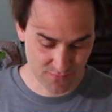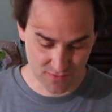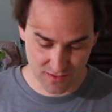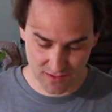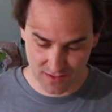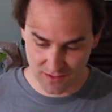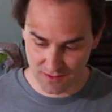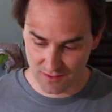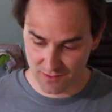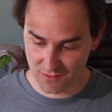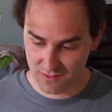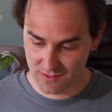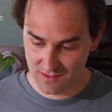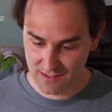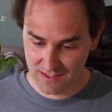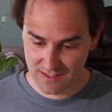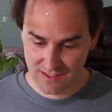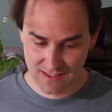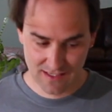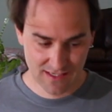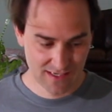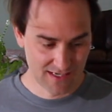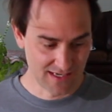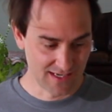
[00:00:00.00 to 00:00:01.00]
video
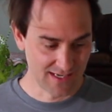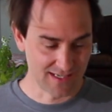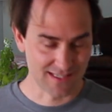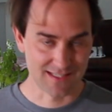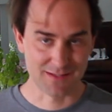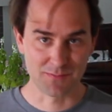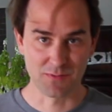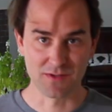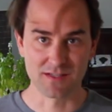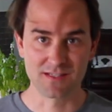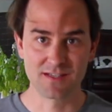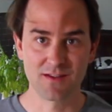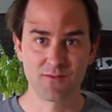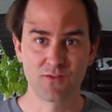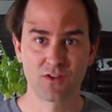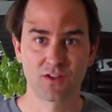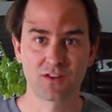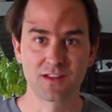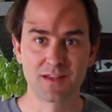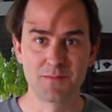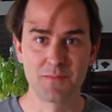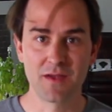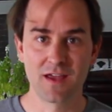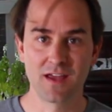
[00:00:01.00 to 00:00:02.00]
is
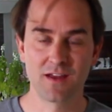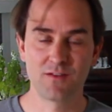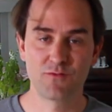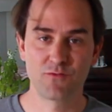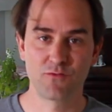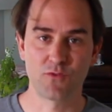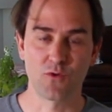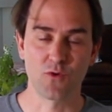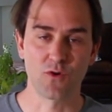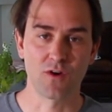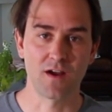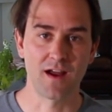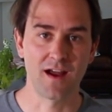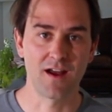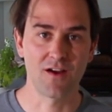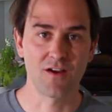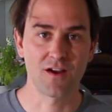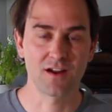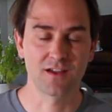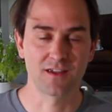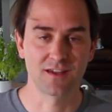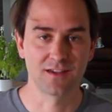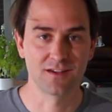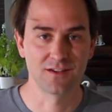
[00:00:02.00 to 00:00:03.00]
specifically made for
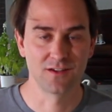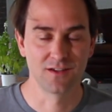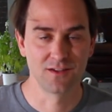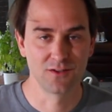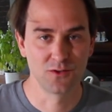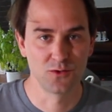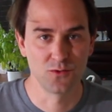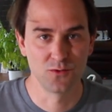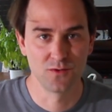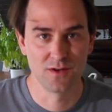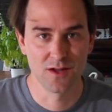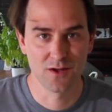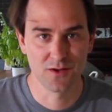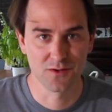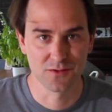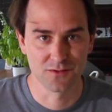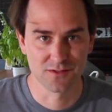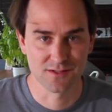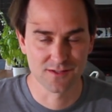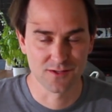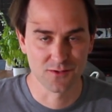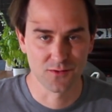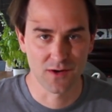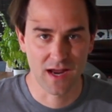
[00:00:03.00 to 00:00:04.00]
Eric Who
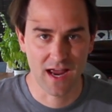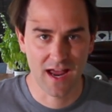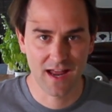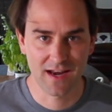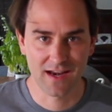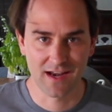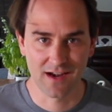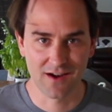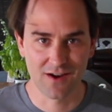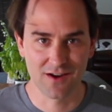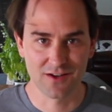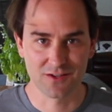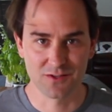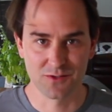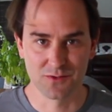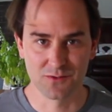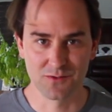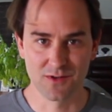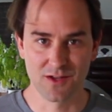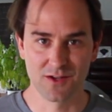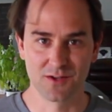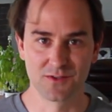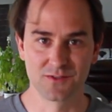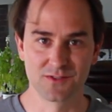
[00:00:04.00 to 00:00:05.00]
Knows, so at Eric Who
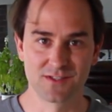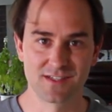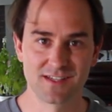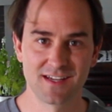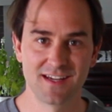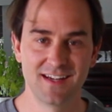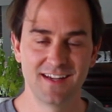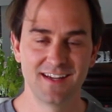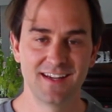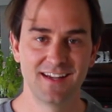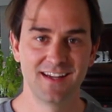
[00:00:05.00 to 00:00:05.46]
Knows.